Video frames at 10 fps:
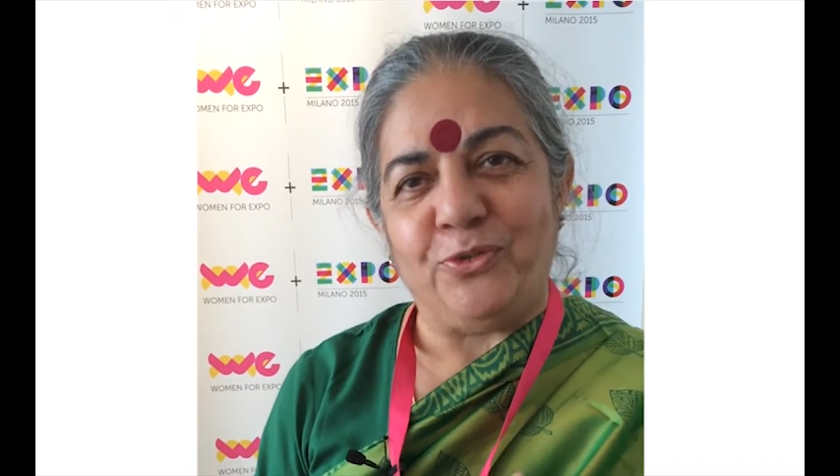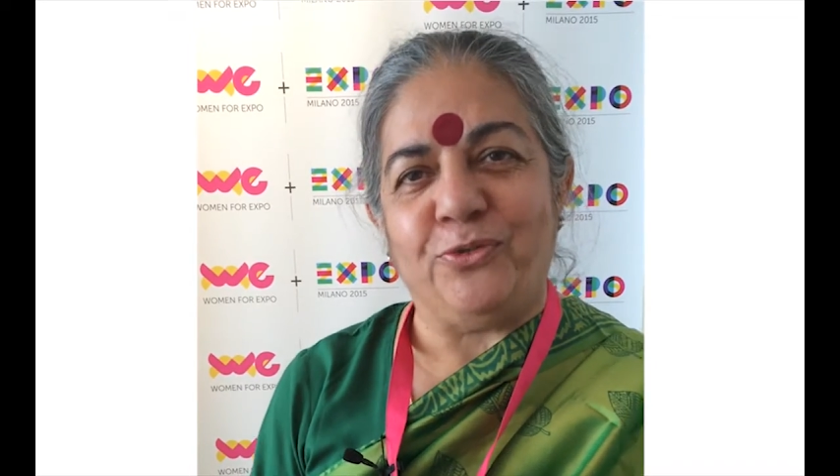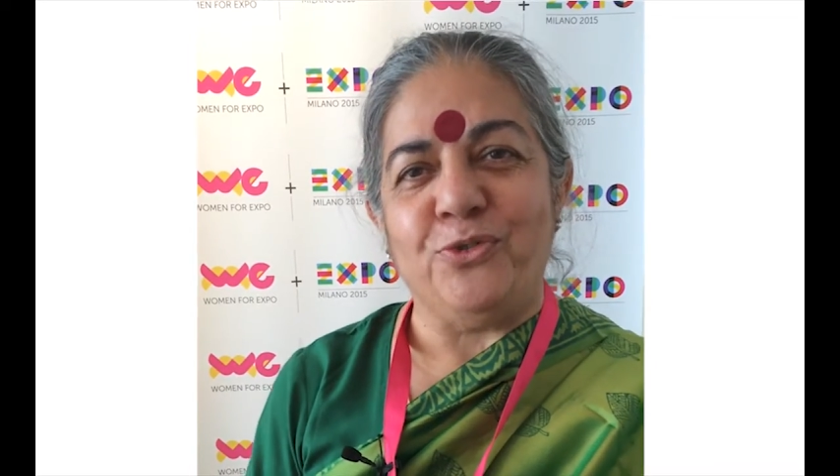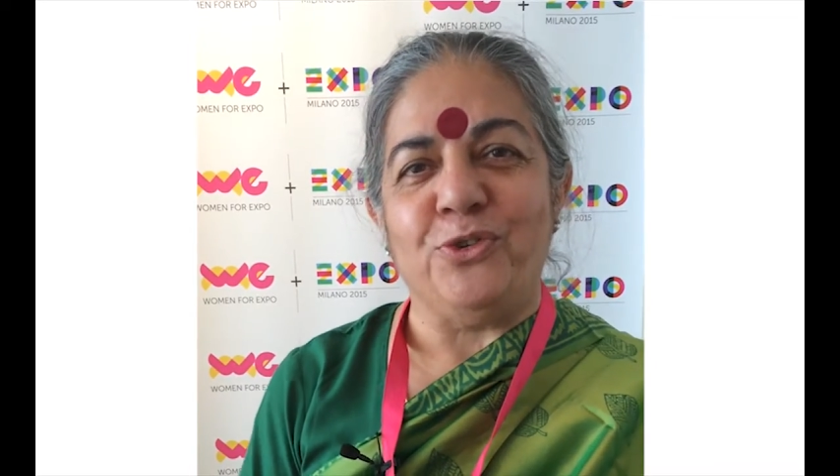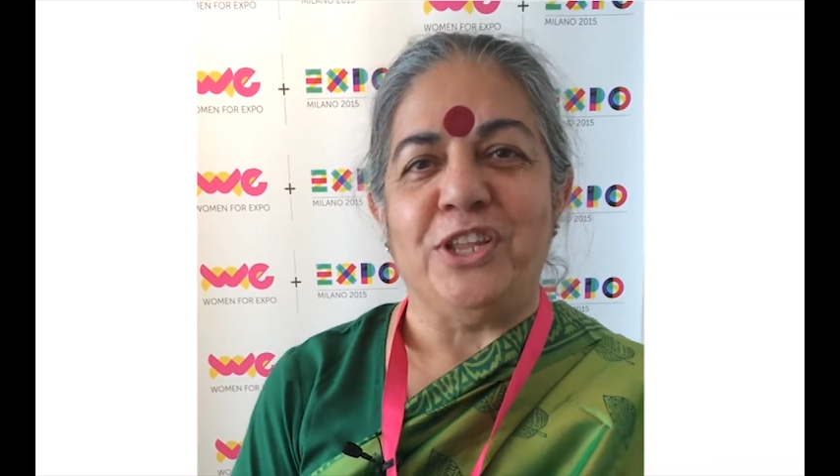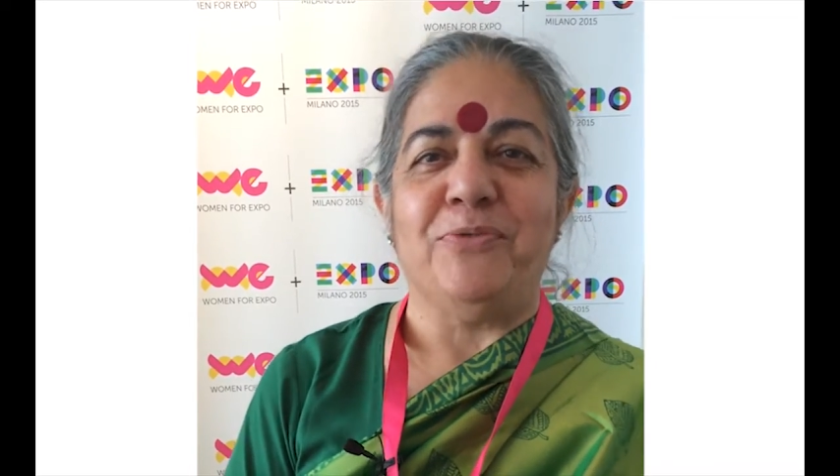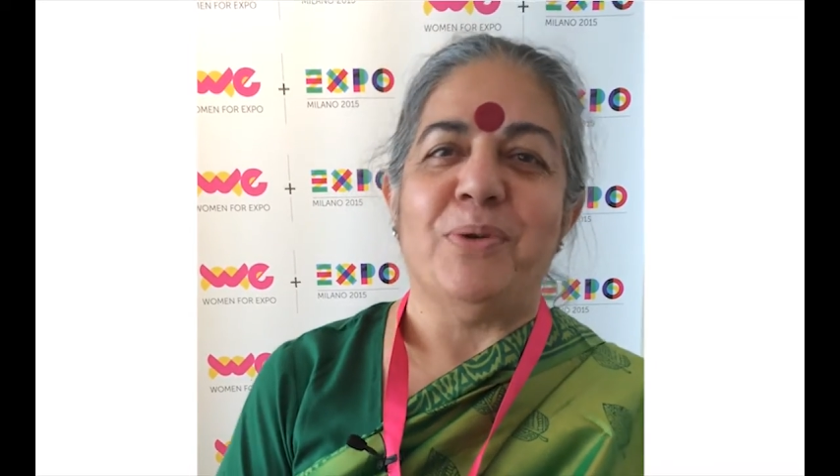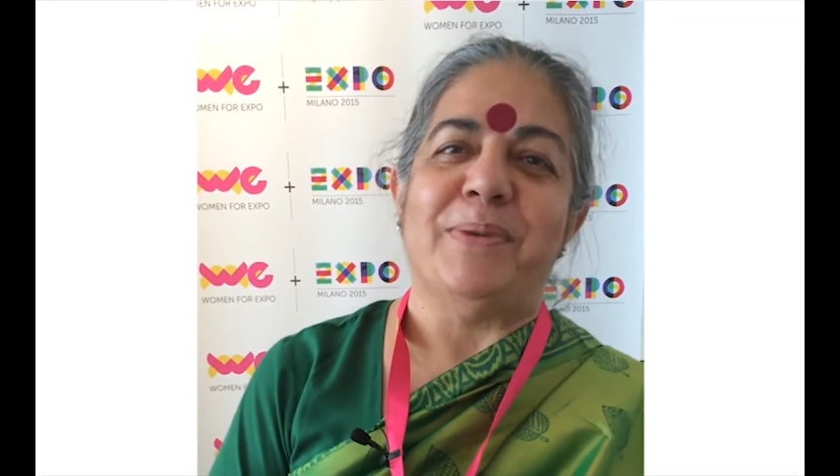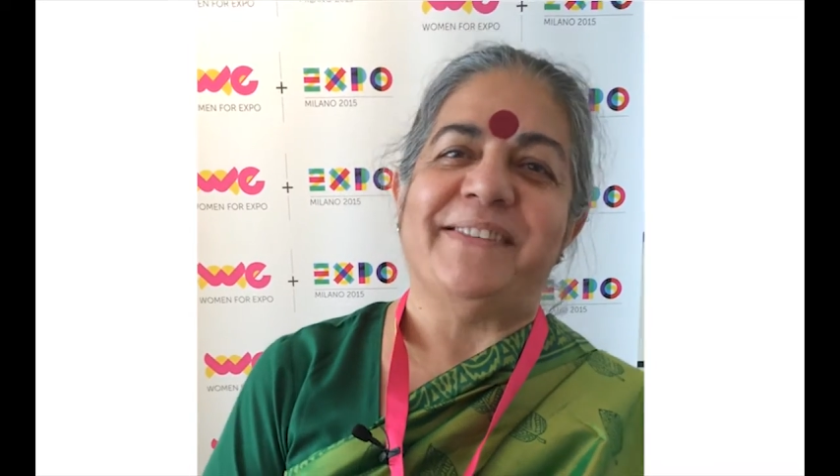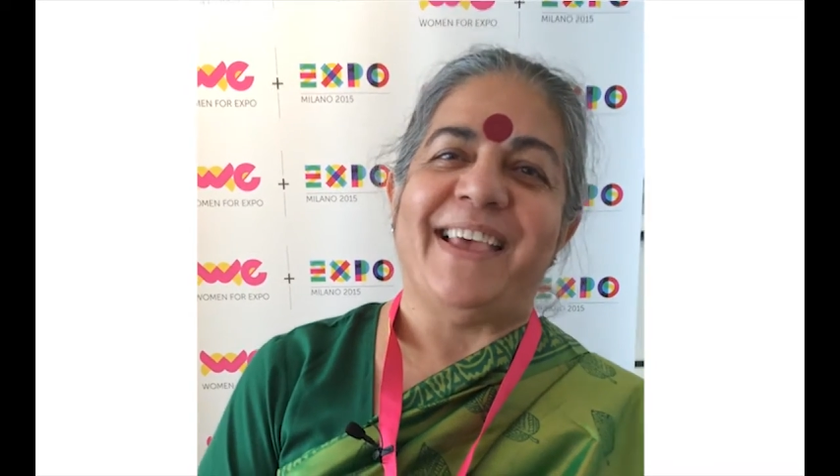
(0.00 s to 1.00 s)
food in
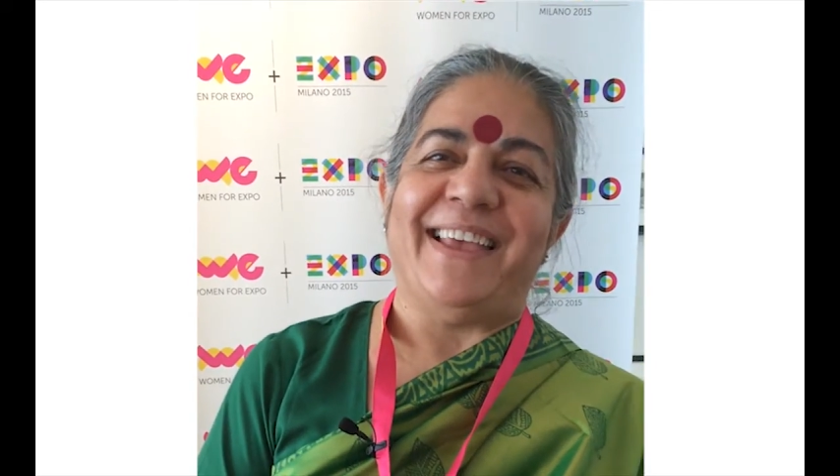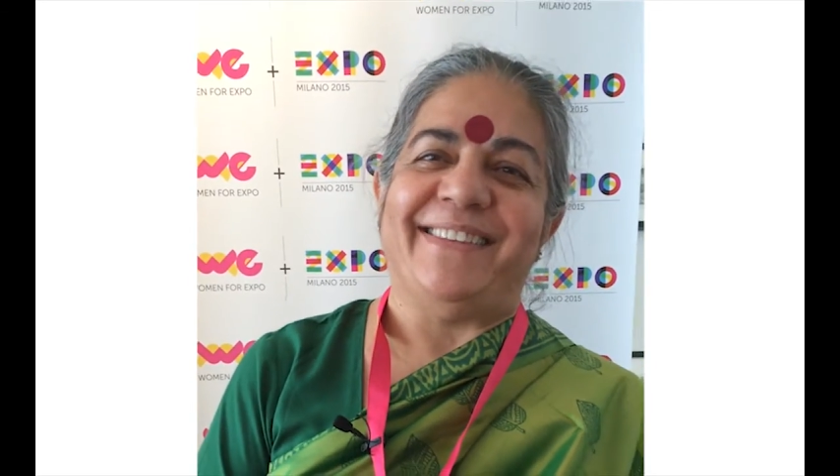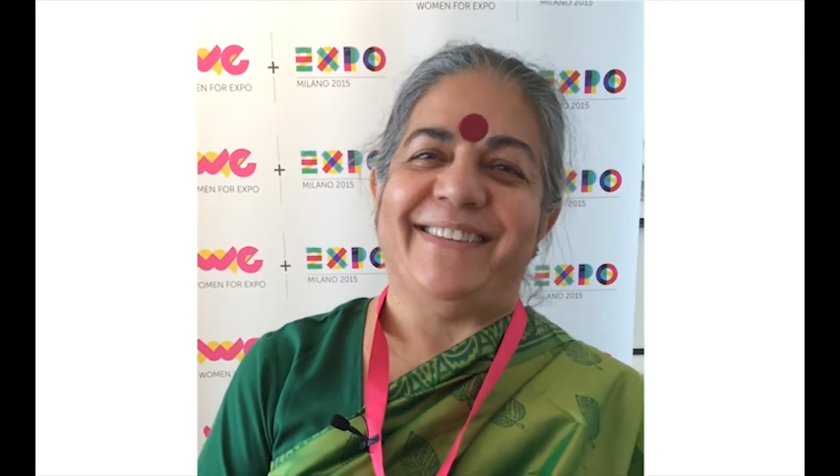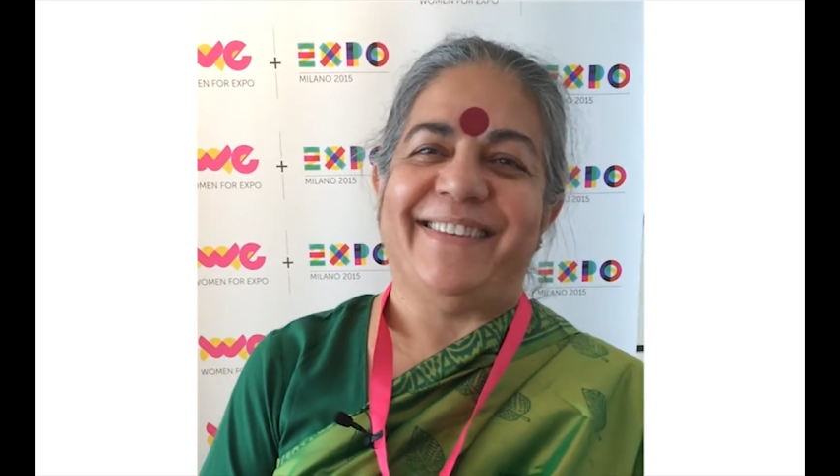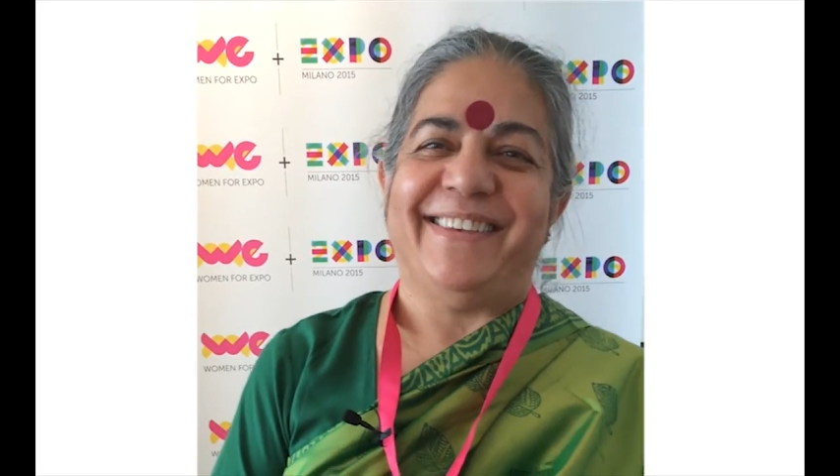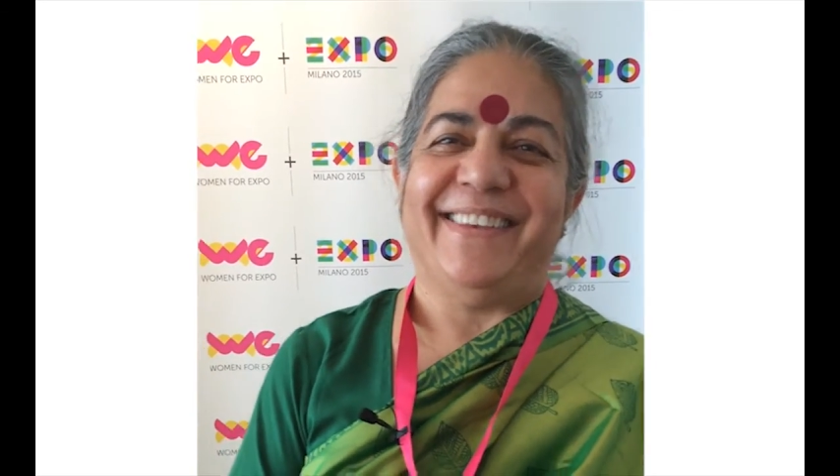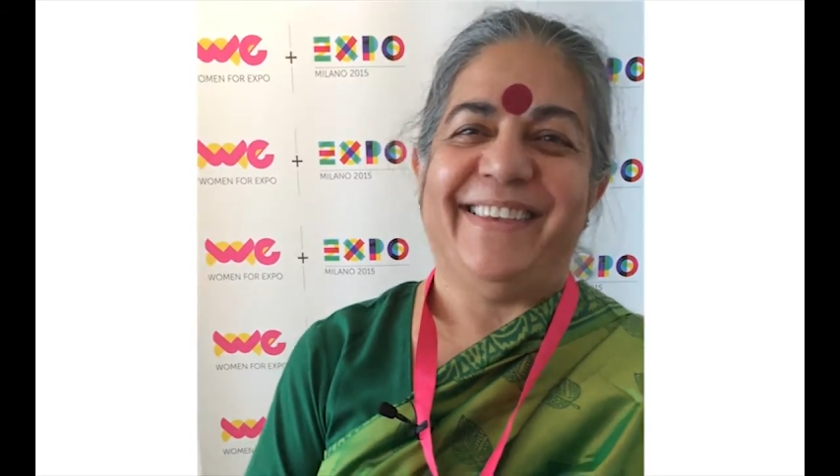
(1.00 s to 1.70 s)
women's hands.